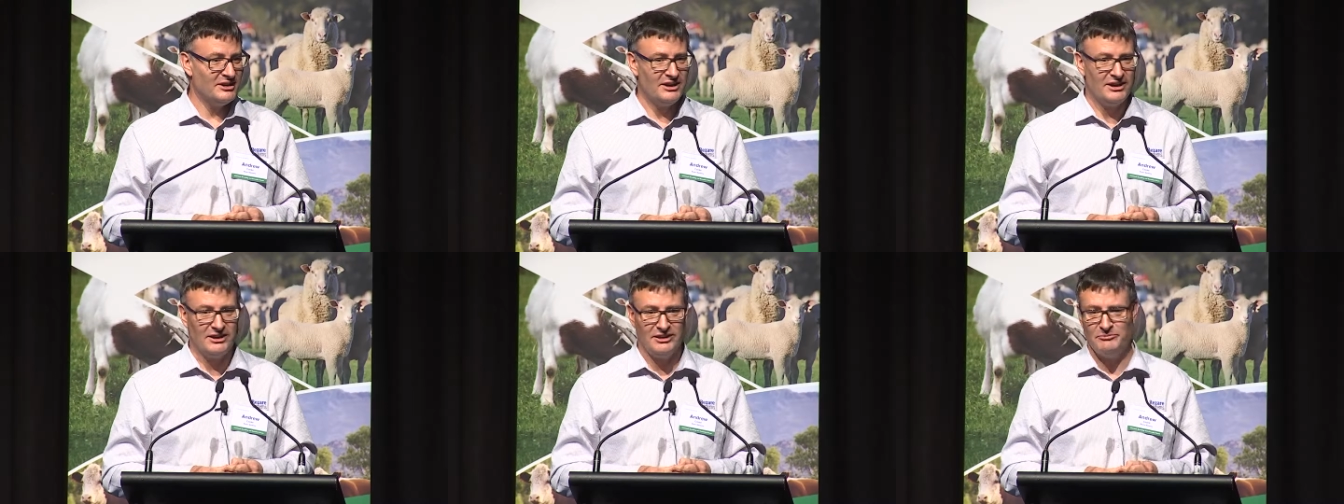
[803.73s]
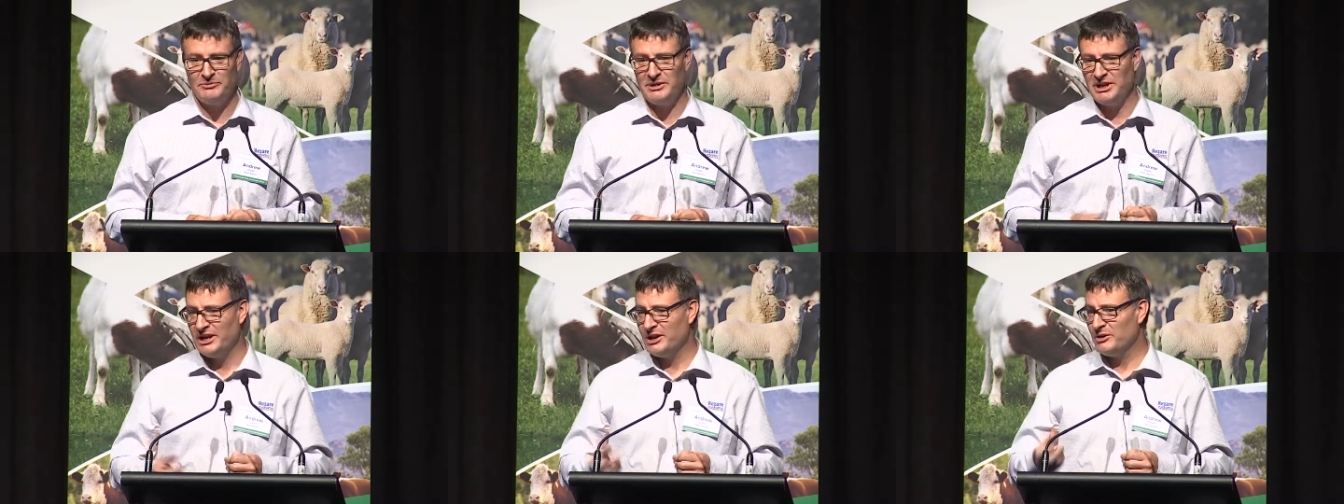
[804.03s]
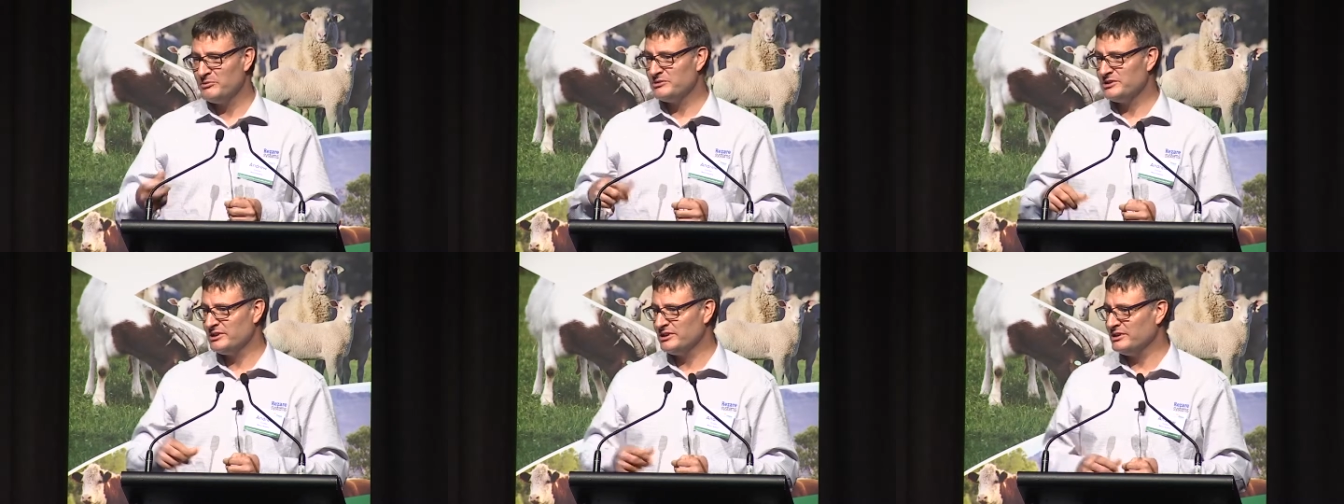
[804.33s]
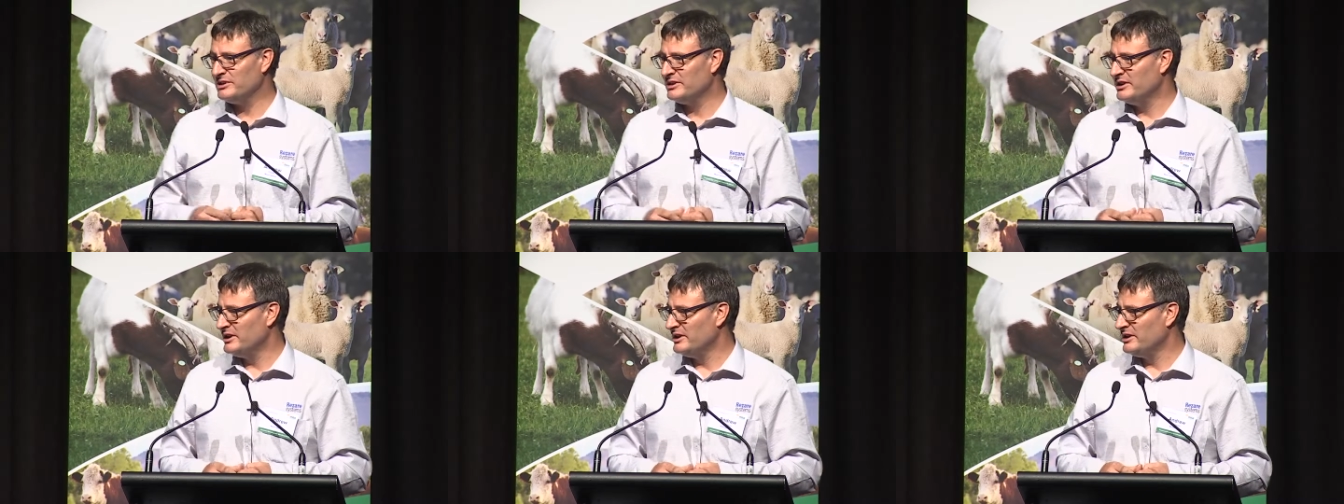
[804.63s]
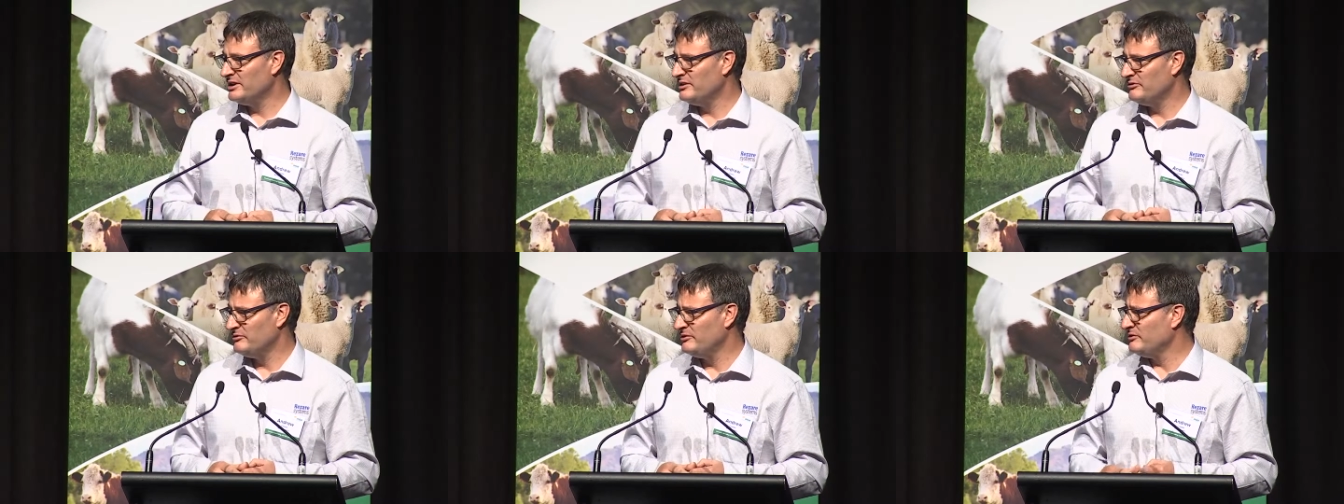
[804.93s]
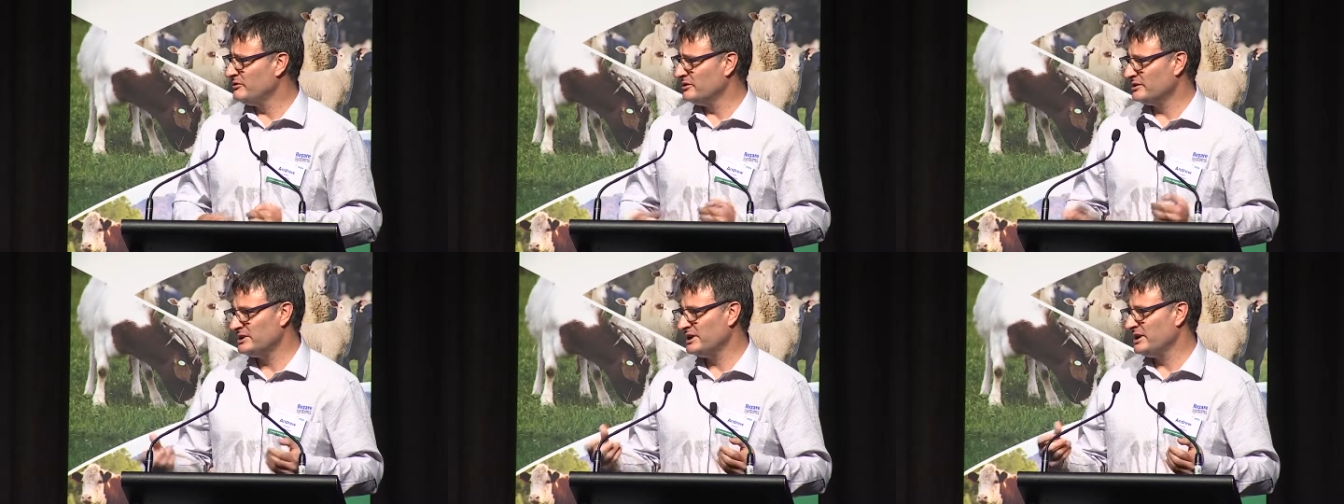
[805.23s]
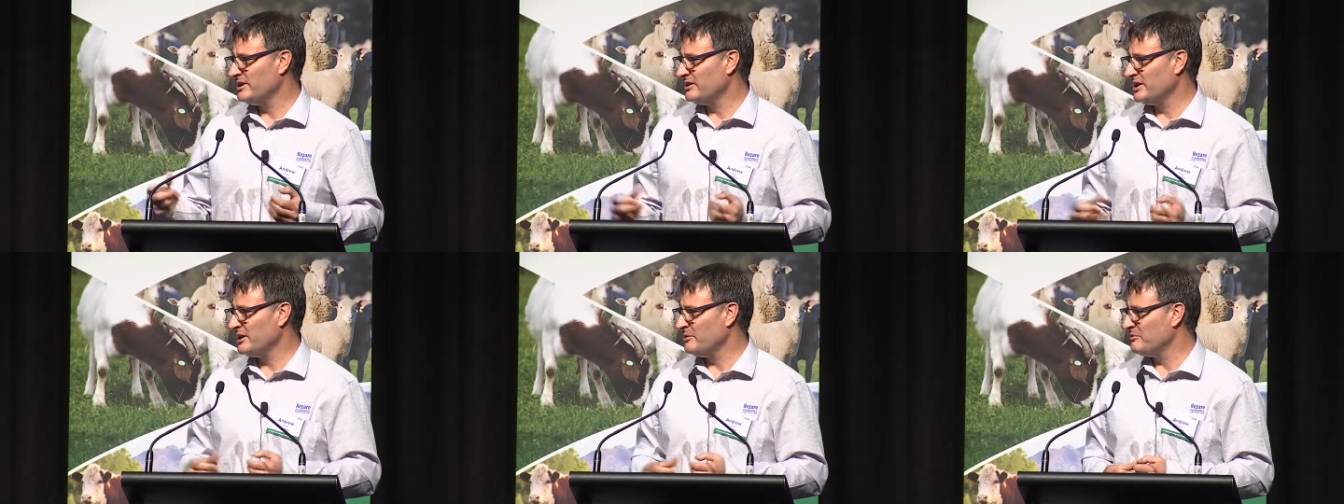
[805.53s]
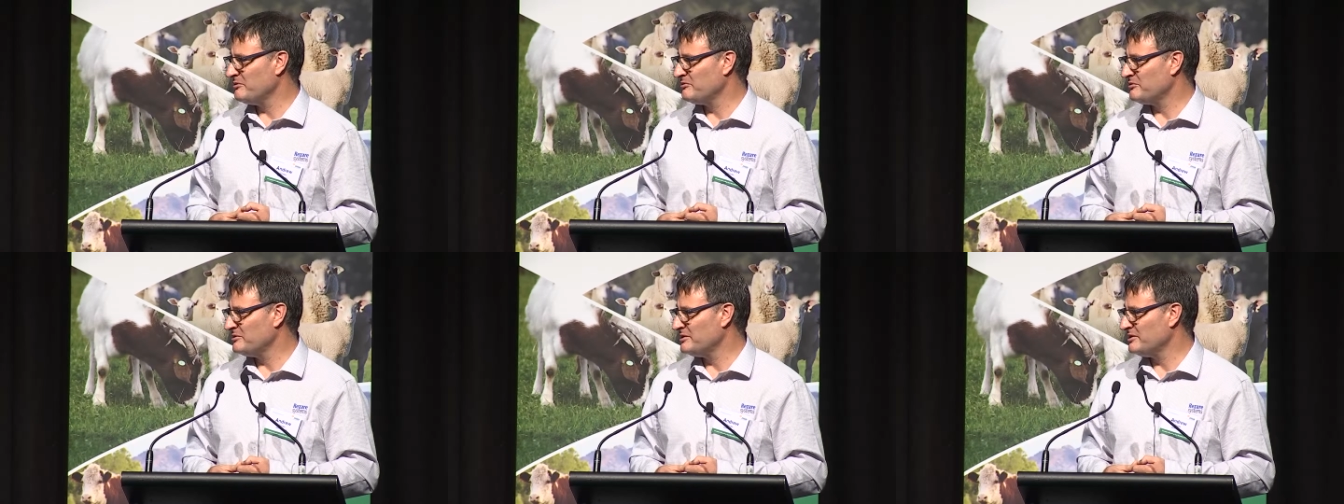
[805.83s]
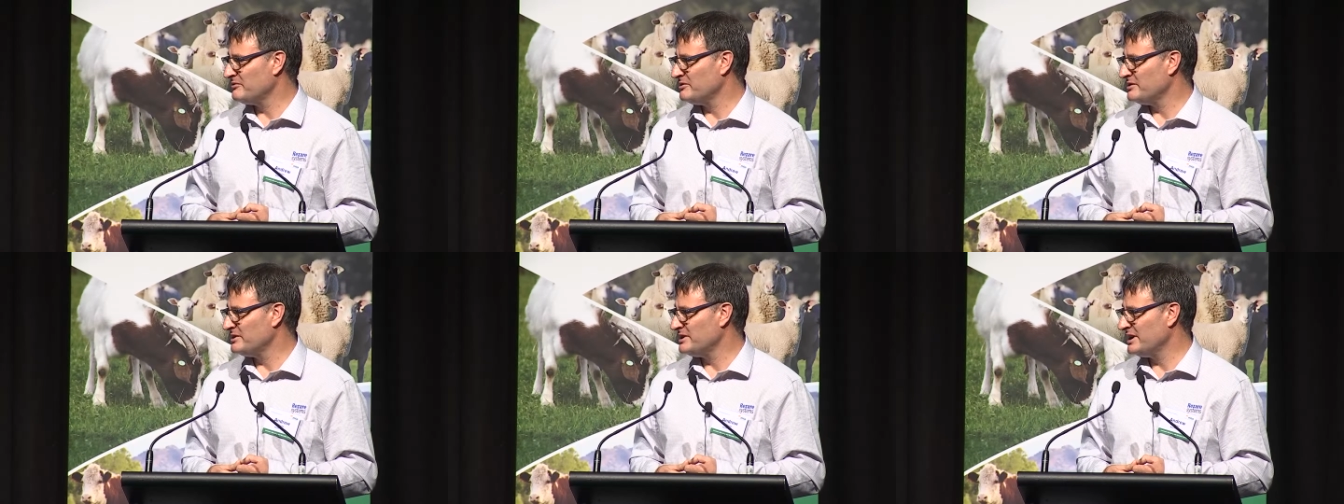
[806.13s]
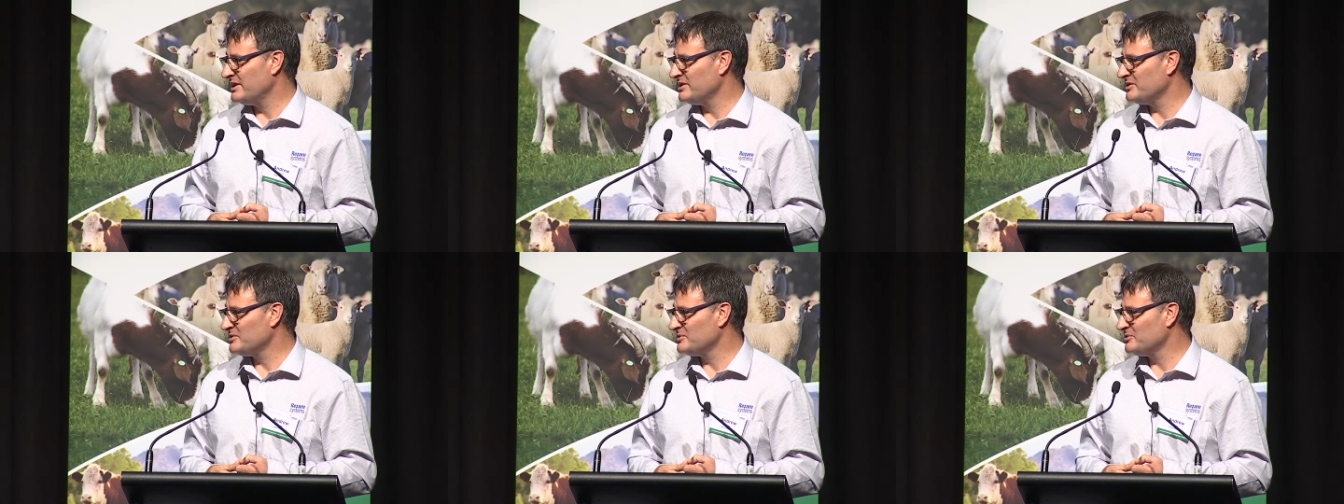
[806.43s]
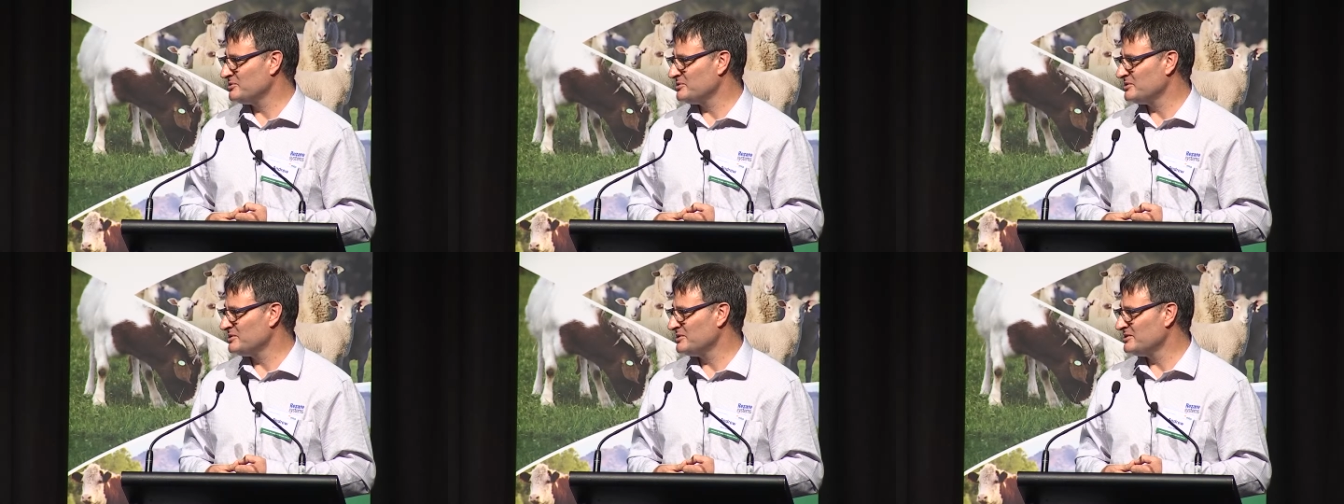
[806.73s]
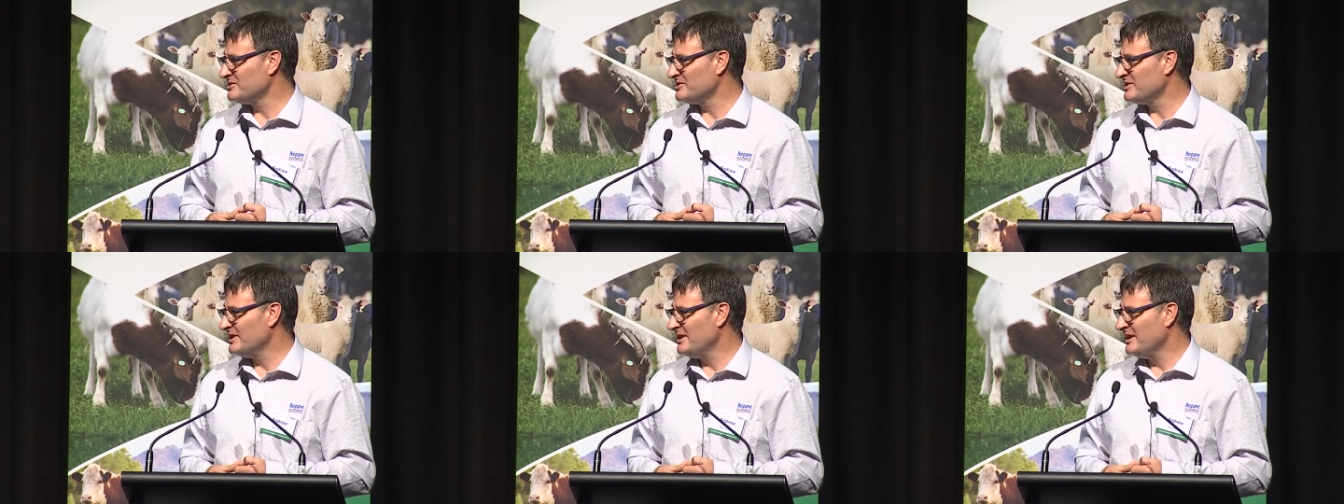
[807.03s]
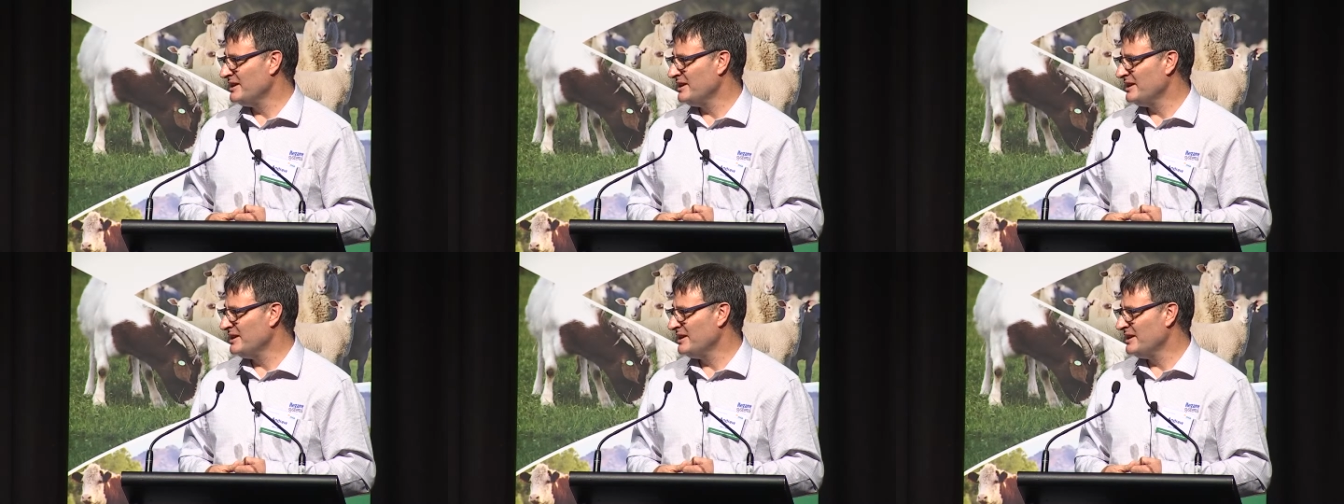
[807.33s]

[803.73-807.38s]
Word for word: and being able to if you've got data coming from different data sources